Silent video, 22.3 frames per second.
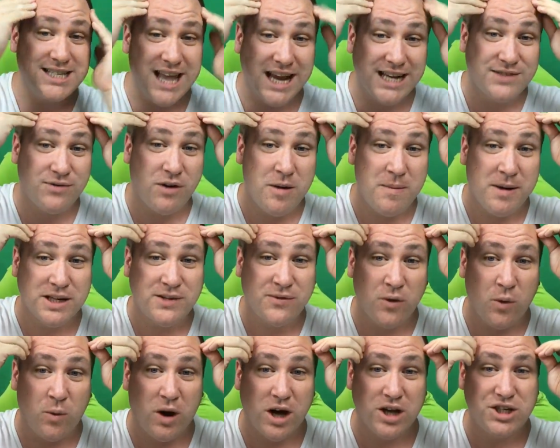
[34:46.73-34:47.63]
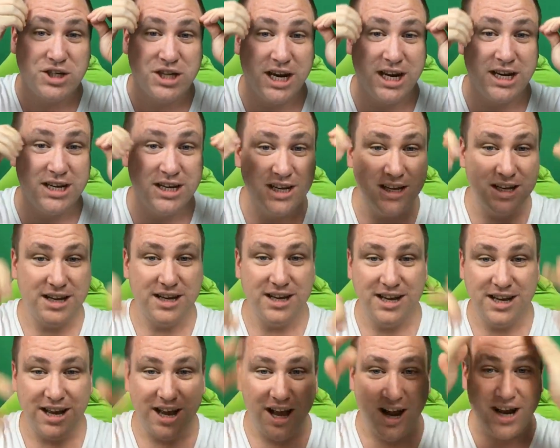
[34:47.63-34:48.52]
Thanks very much for watching.
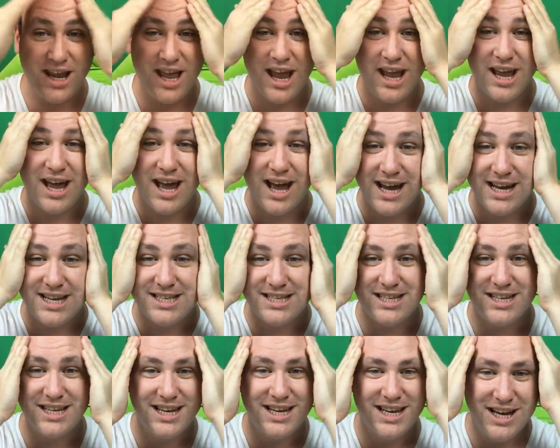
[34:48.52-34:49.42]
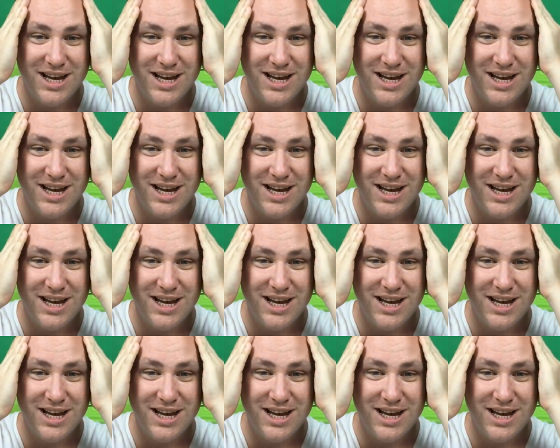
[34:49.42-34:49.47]
Okay, guys?